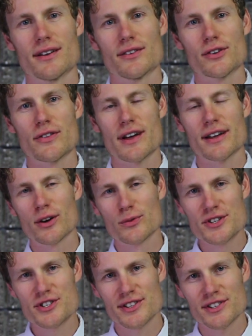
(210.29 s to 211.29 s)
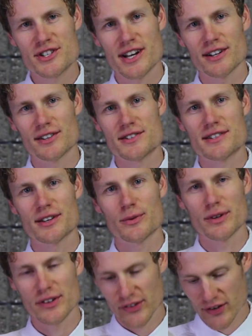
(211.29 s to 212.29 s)
So that original challenge that
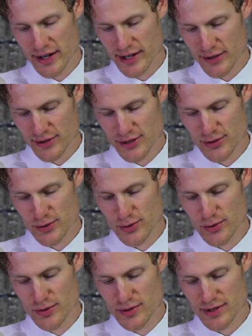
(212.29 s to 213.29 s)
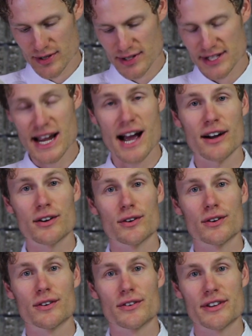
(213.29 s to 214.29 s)
we set out to
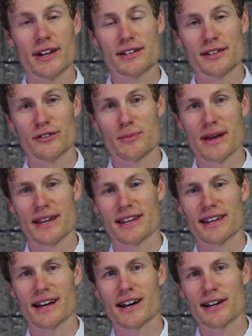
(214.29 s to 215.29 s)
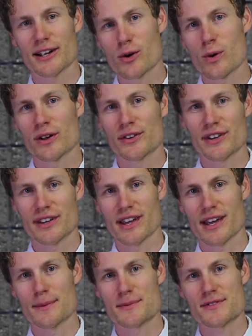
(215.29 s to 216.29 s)
tackle, the idea of making high-quality
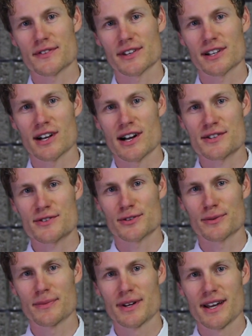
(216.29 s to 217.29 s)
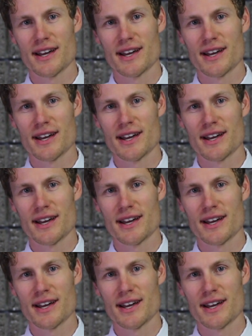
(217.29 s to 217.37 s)
games for the classroom,